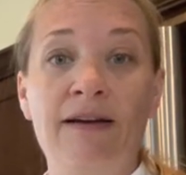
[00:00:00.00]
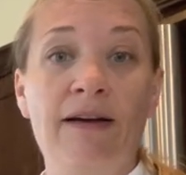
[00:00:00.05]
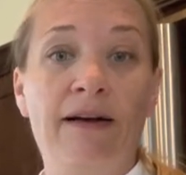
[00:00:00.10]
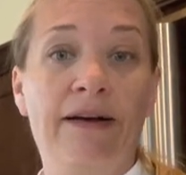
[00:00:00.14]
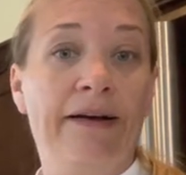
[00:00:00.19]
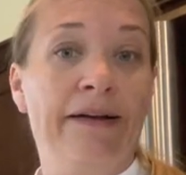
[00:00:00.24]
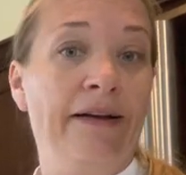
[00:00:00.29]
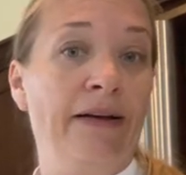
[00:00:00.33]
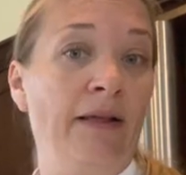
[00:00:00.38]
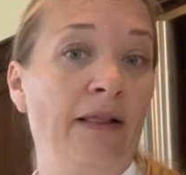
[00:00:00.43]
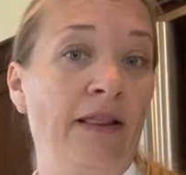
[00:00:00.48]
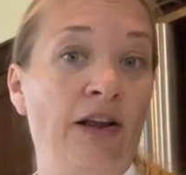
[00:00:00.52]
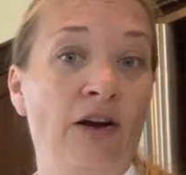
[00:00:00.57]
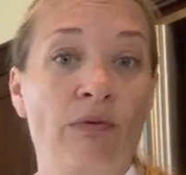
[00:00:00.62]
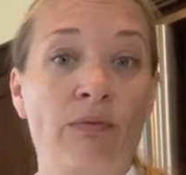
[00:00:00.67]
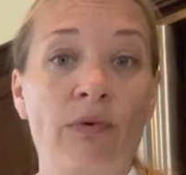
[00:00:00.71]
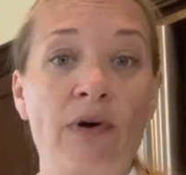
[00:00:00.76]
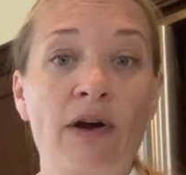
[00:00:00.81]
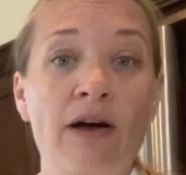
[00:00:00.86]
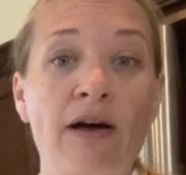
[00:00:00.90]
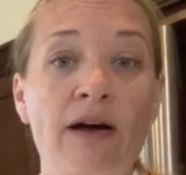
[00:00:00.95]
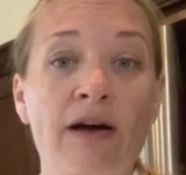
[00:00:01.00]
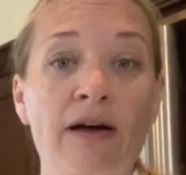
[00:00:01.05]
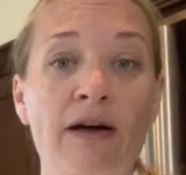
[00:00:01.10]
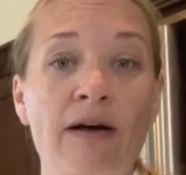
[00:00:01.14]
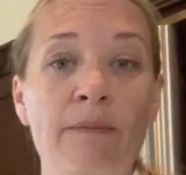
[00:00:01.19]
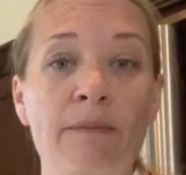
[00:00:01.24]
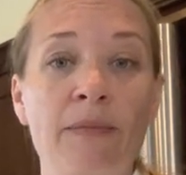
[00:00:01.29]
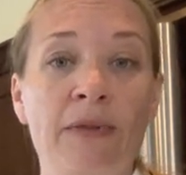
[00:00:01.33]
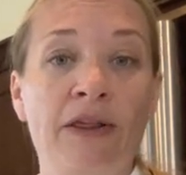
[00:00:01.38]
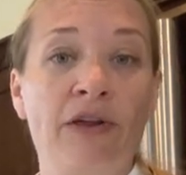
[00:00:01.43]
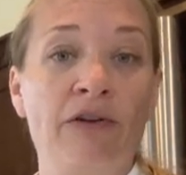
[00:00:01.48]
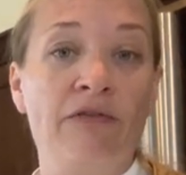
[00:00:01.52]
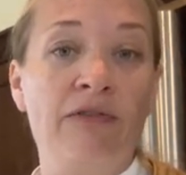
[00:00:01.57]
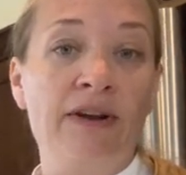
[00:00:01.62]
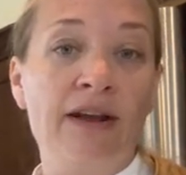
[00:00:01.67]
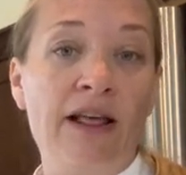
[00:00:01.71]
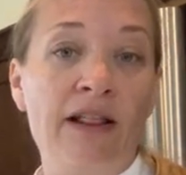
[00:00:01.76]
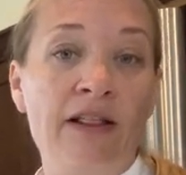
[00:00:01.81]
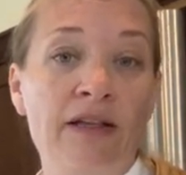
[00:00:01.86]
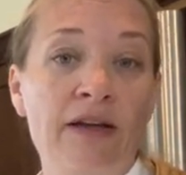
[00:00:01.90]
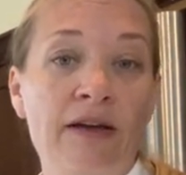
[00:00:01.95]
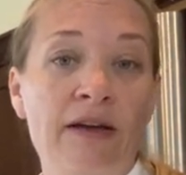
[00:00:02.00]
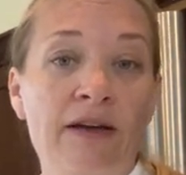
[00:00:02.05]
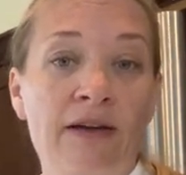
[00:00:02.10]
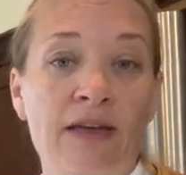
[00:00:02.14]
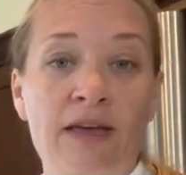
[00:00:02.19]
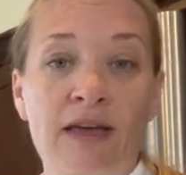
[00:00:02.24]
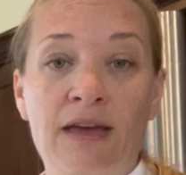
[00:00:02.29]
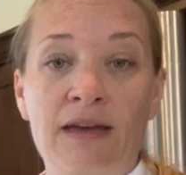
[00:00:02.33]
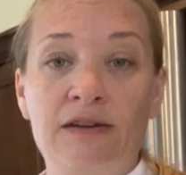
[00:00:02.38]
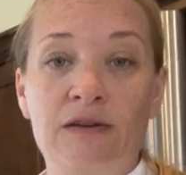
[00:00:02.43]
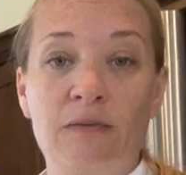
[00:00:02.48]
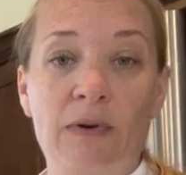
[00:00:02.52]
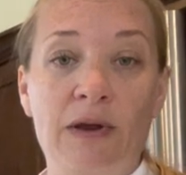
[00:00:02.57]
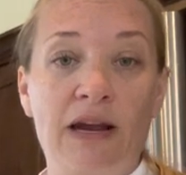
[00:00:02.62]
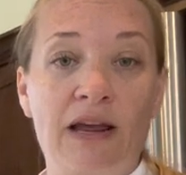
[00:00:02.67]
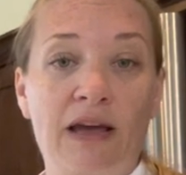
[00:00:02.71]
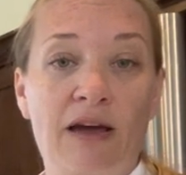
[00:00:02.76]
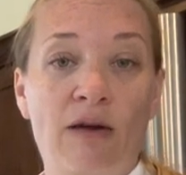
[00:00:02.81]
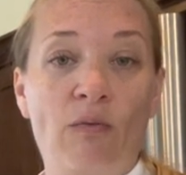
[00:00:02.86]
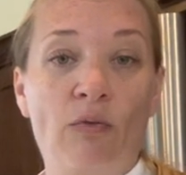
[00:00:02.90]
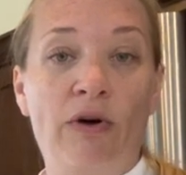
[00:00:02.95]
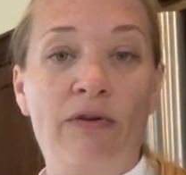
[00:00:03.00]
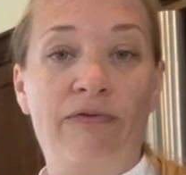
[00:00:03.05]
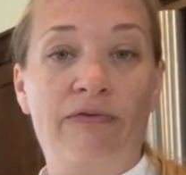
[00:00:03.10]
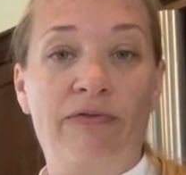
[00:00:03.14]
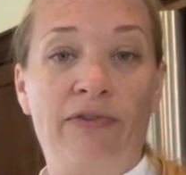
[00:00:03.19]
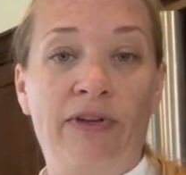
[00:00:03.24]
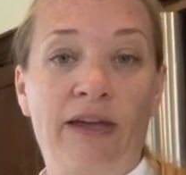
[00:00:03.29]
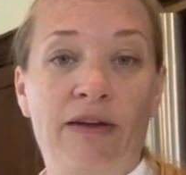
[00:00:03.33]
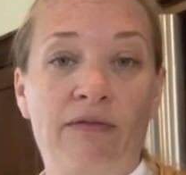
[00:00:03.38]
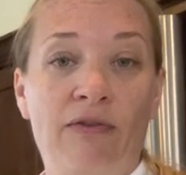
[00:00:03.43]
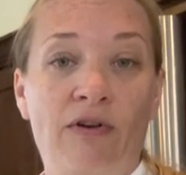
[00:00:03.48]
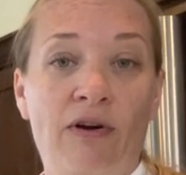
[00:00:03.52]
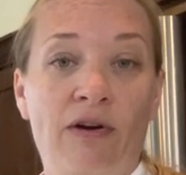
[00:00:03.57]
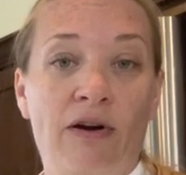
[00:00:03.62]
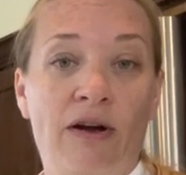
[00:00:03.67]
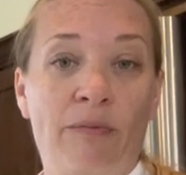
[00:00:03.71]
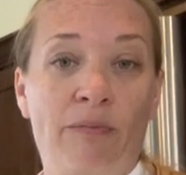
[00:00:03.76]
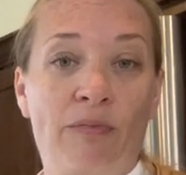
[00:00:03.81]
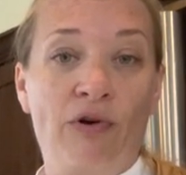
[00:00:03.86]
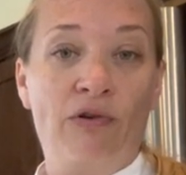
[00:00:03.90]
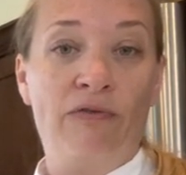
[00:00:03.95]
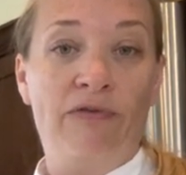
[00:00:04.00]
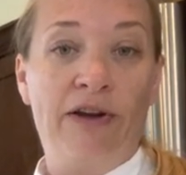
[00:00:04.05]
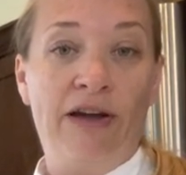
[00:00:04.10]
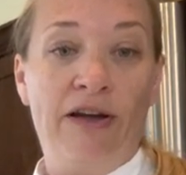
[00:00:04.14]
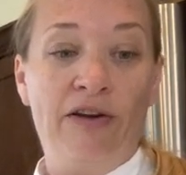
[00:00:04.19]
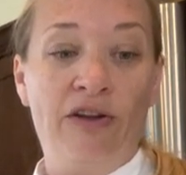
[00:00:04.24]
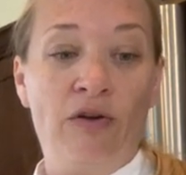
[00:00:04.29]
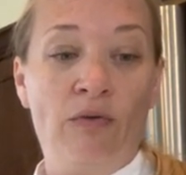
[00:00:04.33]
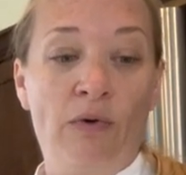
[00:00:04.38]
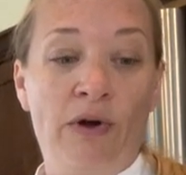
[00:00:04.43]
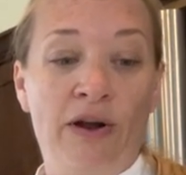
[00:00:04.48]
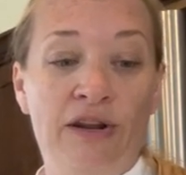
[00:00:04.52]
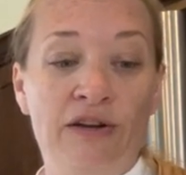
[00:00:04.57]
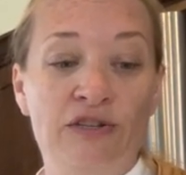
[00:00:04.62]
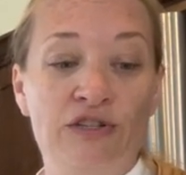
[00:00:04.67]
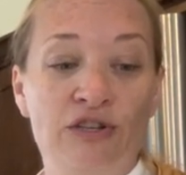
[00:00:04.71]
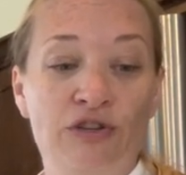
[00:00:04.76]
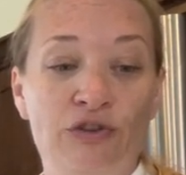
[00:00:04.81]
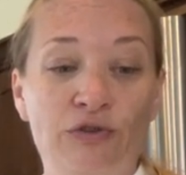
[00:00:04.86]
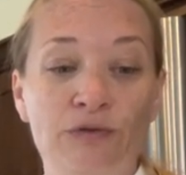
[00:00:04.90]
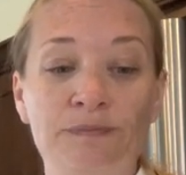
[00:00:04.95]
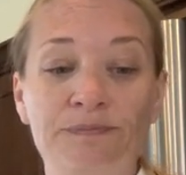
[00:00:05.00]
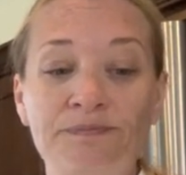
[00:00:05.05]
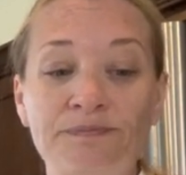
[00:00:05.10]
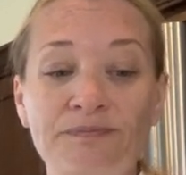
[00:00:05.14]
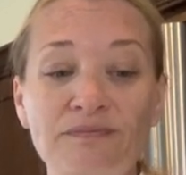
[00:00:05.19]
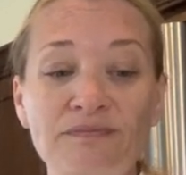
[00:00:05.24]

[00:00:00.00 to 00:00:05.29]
a little rum, a little vanilla, depending on what flavor profile you want to do,